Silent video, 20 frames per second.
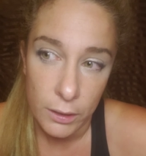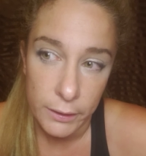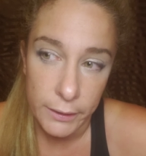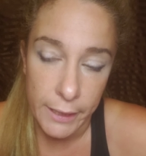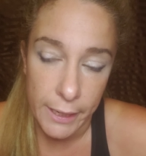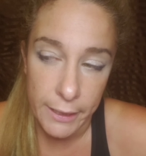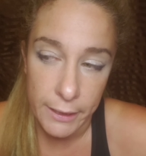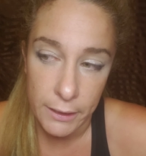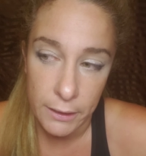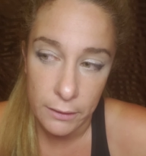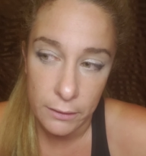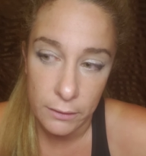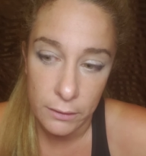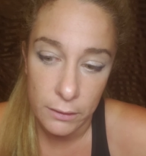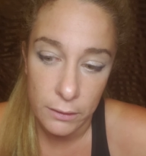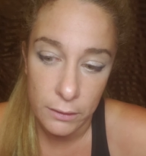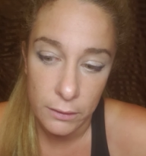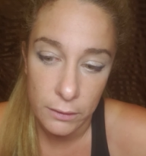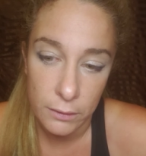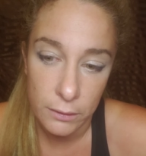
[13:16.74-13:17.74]
getting
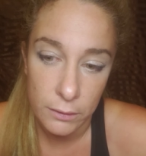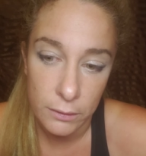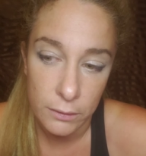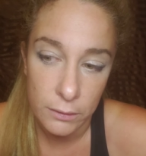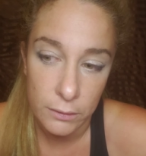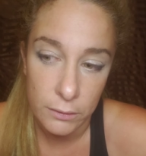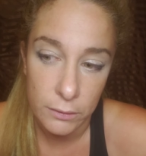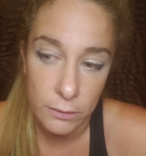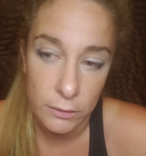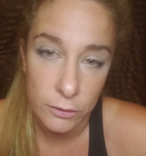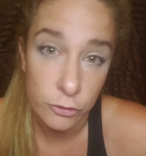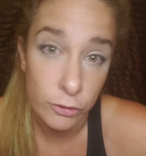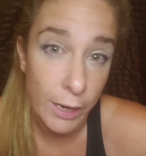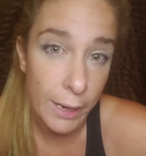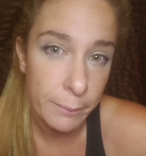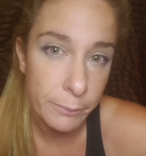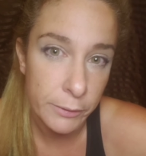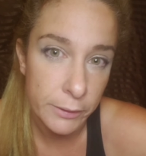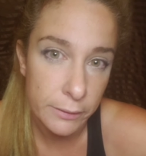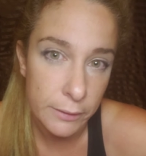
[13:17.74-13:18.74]

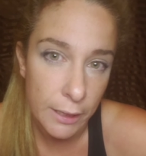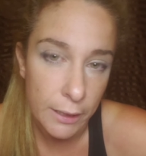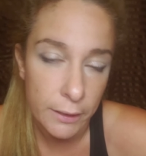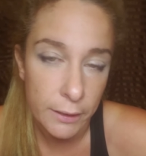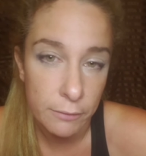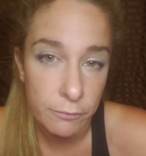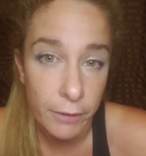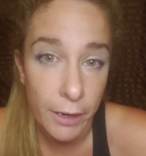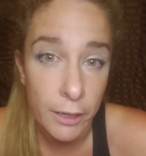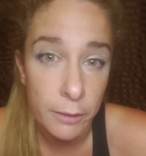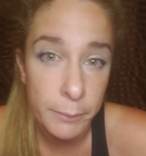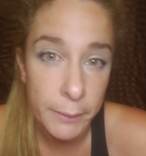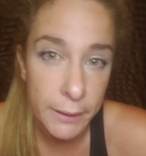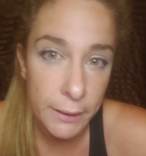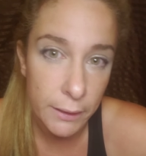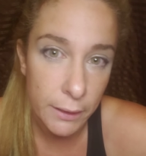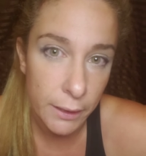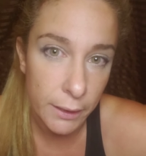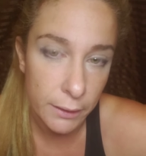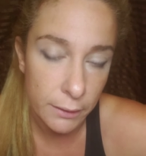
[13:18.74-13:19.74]
trapped in that environment
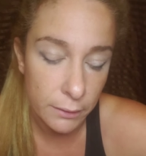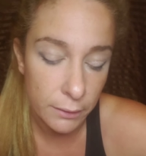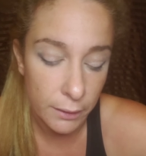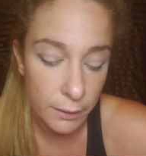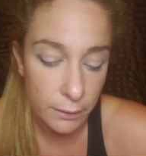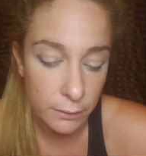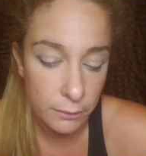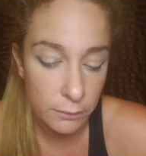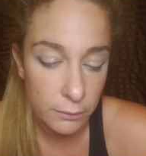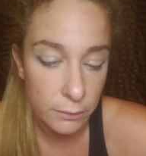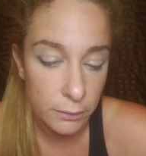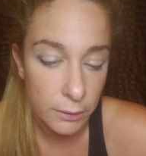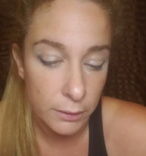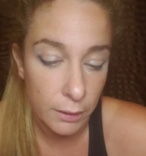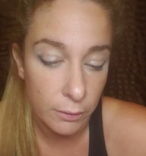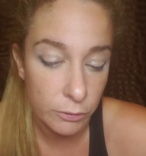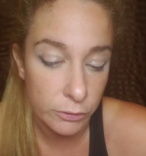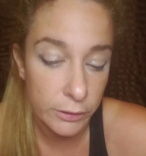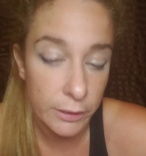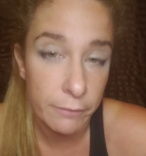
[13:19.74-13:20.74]
again. And
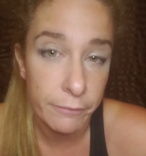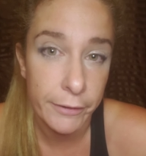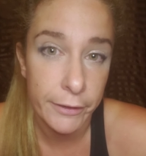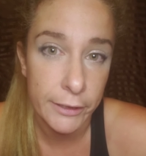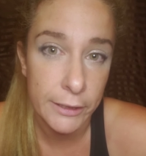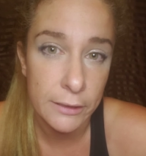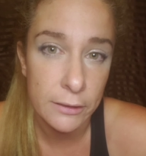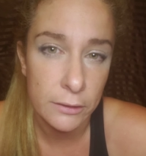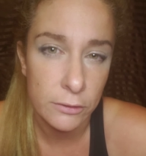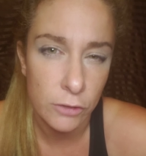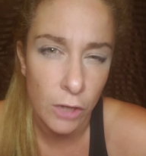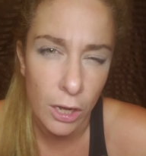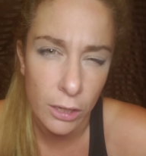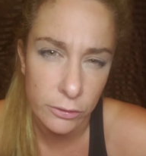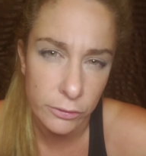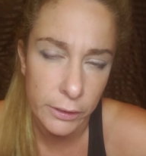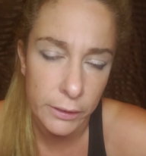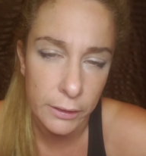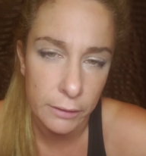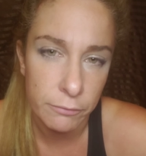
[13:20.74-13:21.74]
I was in a very
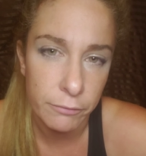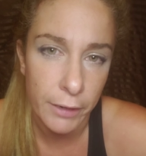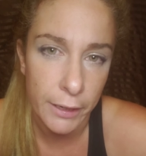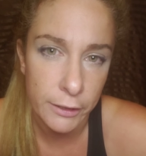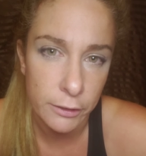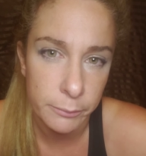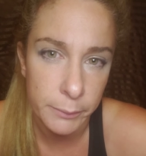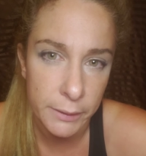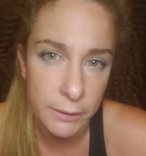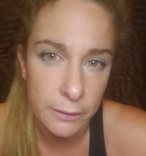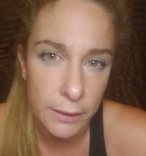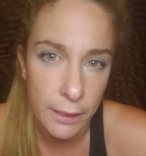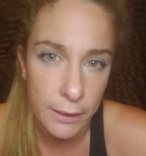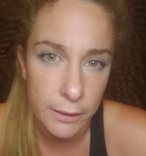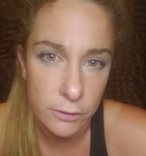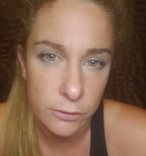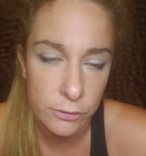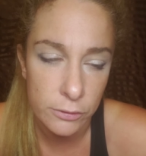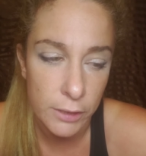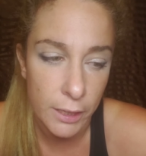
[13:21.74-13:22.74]
toxic environment,
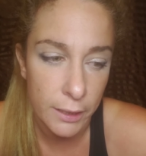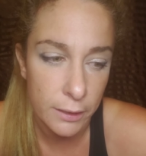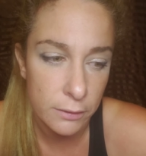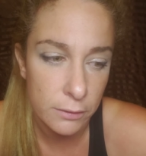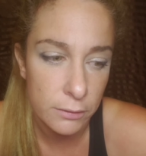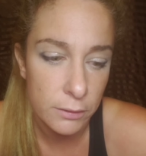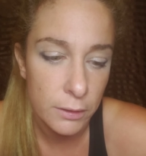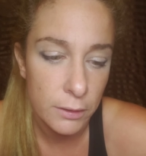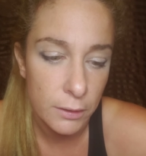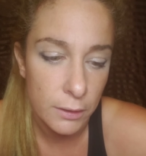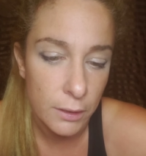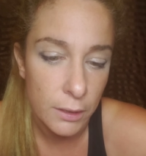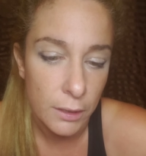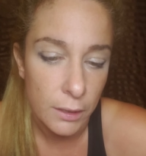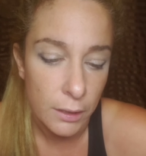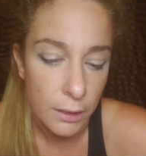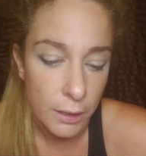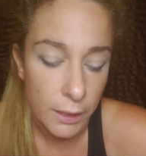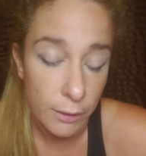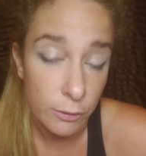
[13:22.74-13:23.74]
guys, and
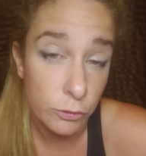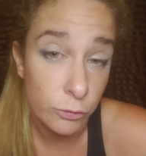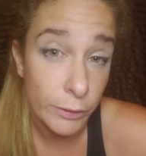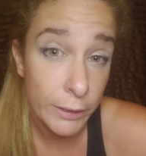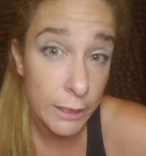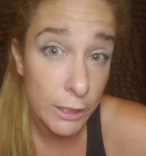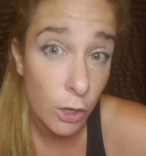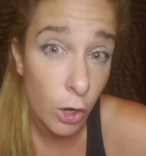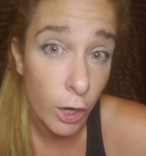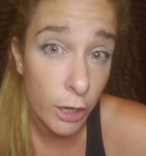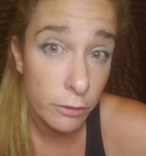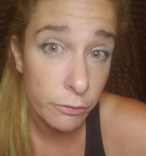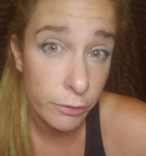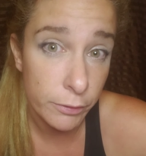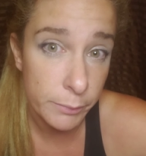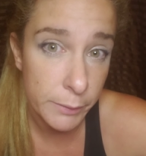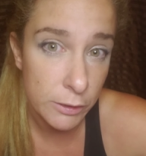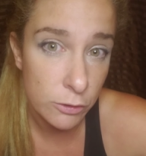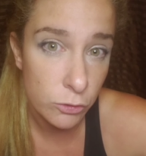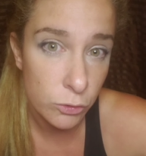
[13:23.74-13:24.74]
it was really hard for
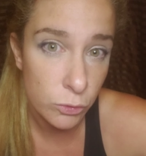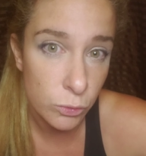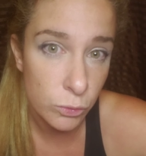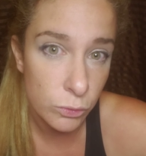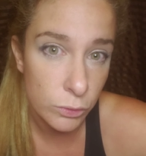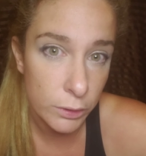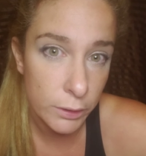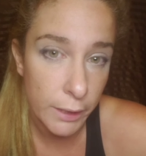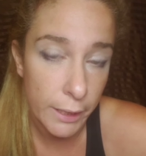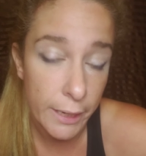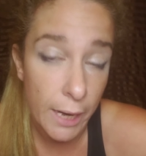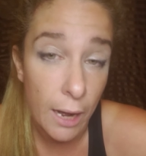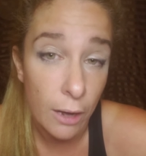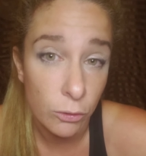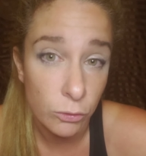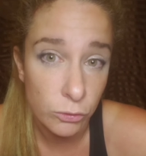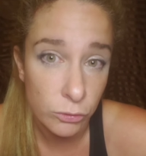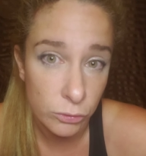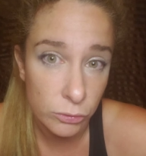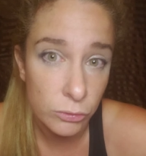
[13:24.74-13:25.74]
me to get
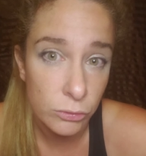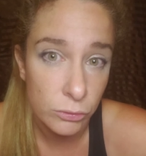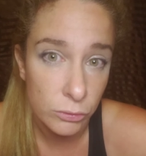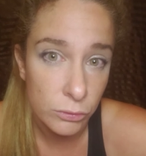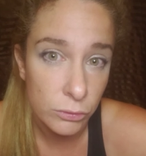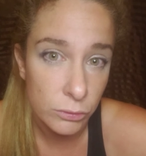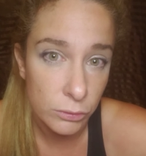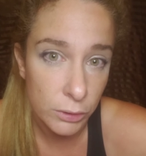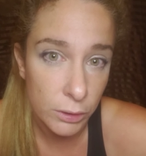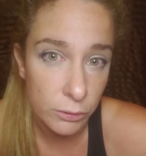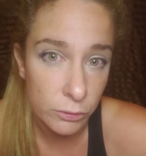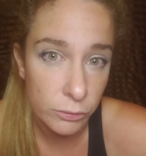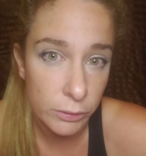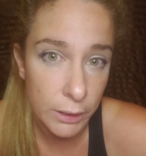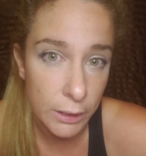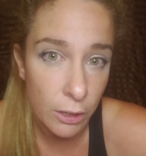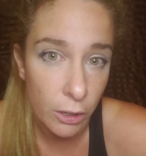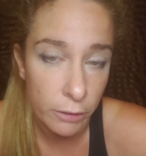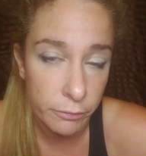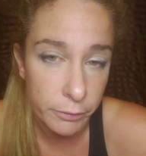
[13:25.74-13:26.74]
out.
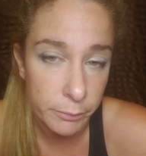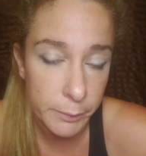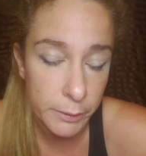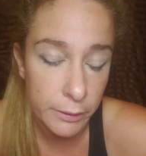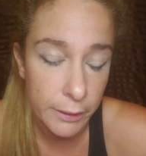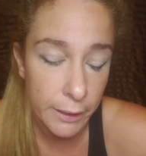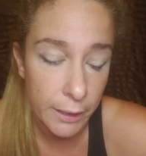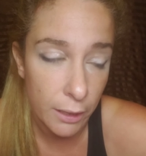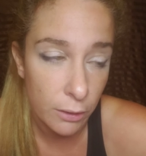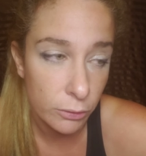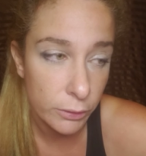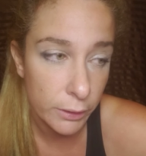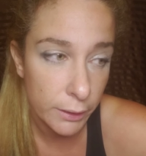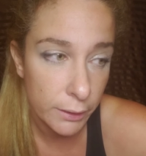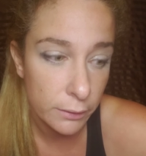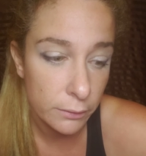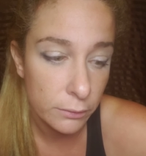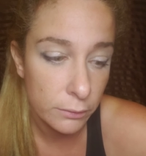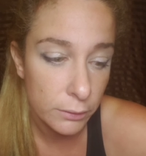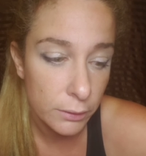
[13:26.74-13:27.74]

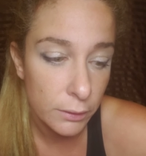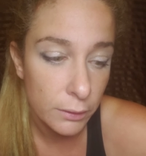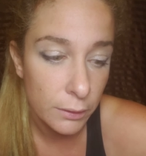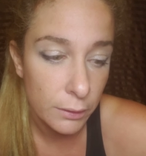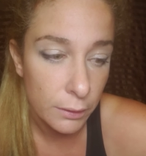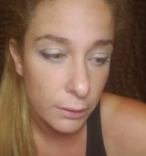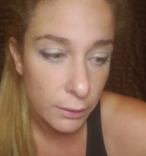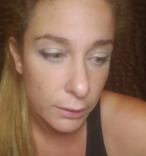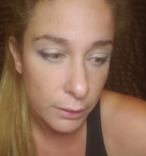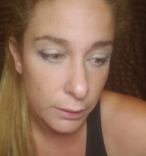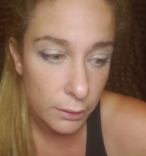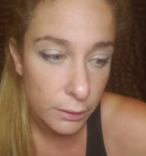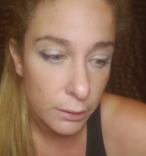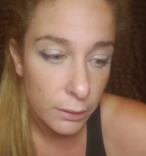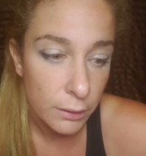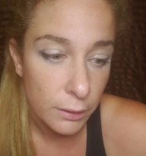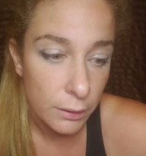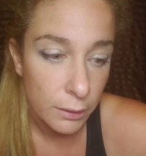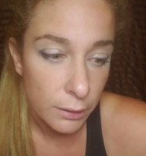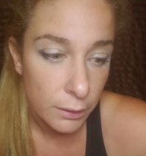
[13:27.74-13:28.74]
And
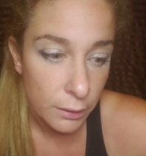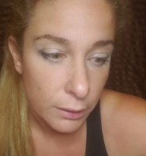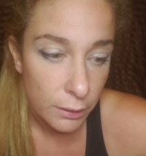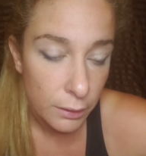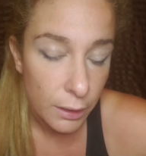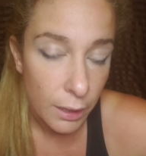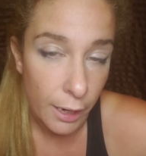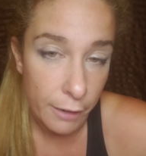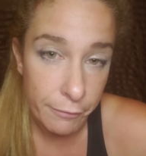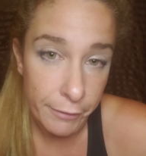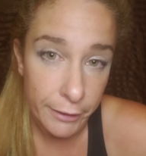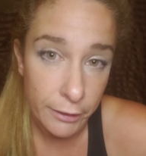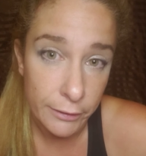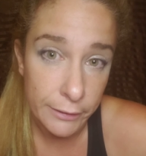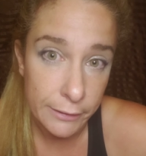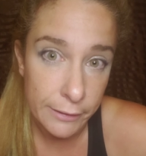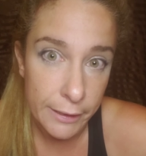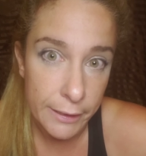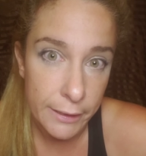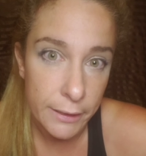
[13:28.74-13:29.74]
I
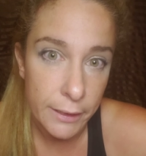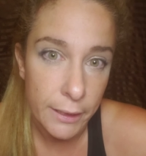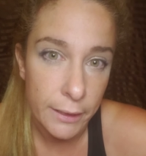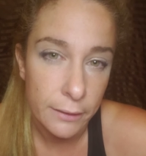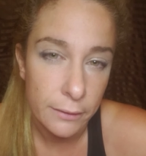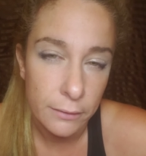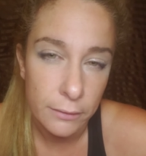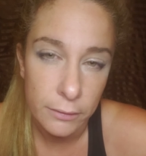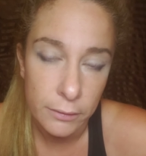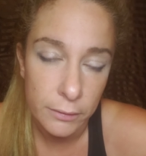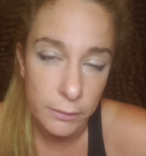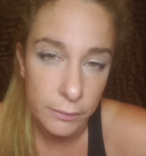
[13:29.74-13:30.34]
finally did, and